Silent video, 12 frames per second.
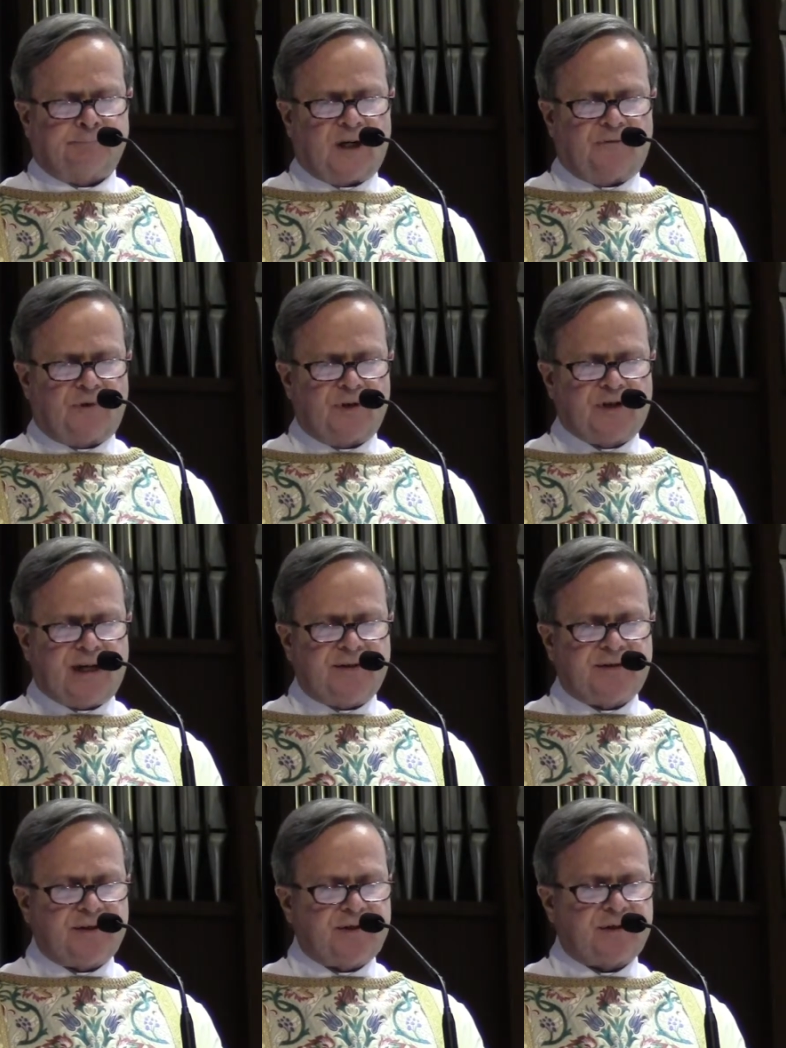But for
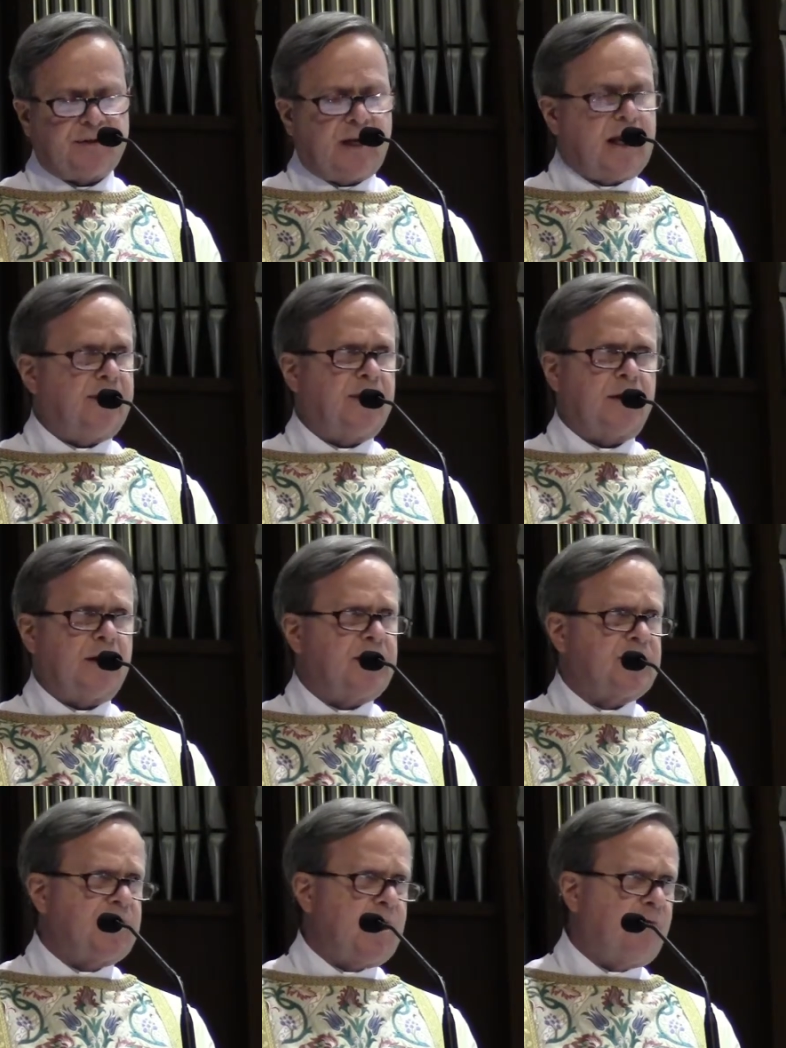Jesus, there
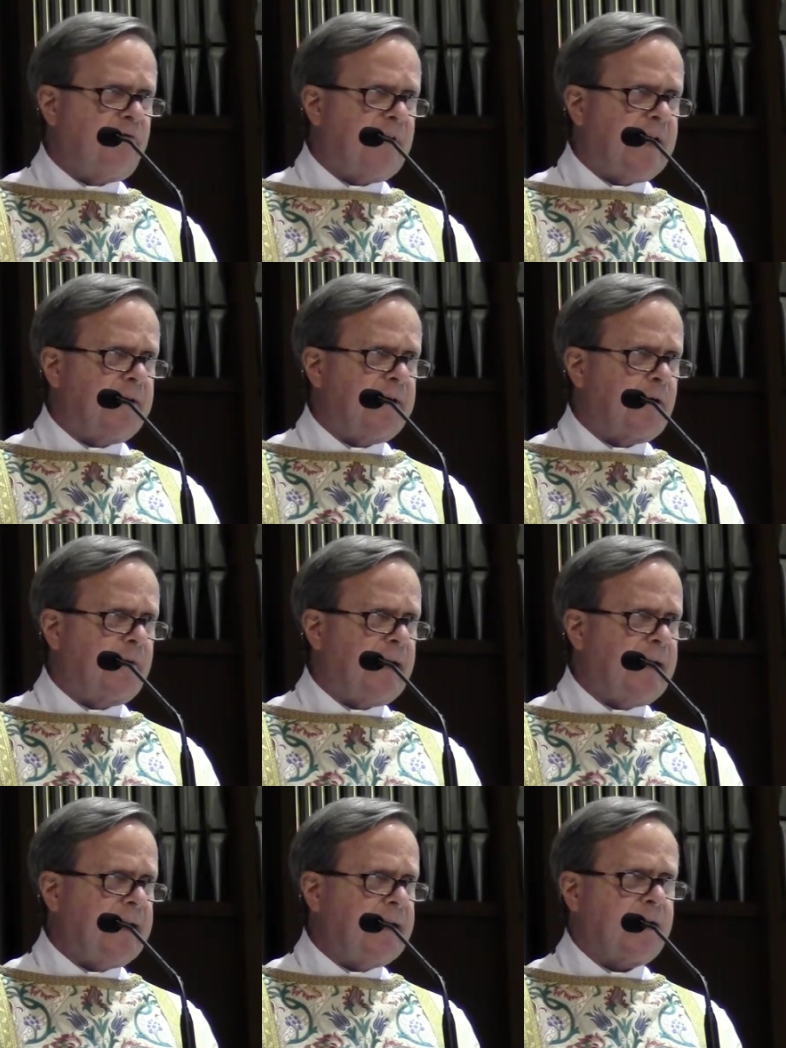is no failure
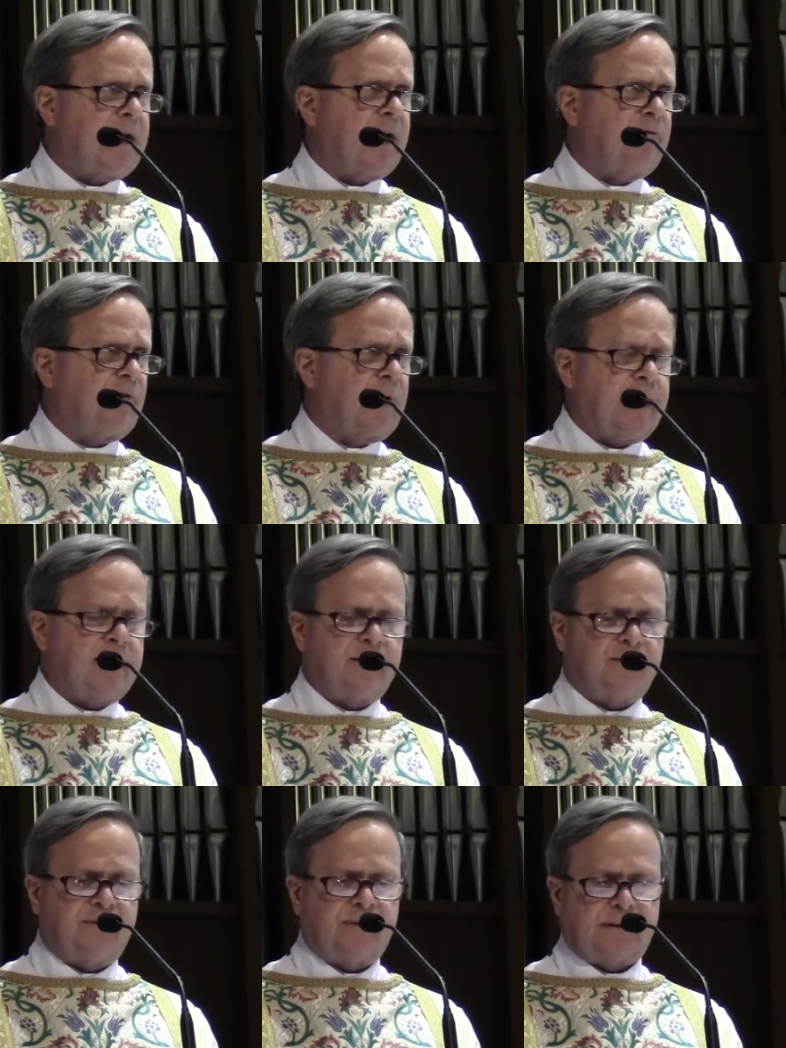that he cannot
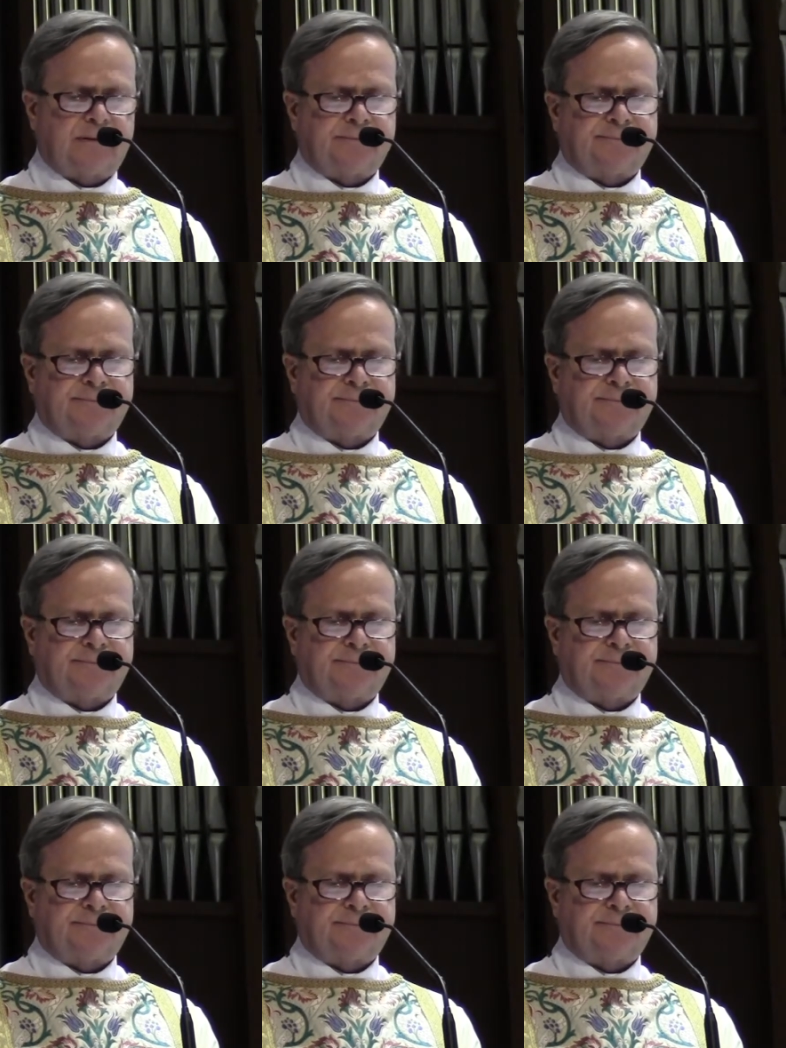forgive.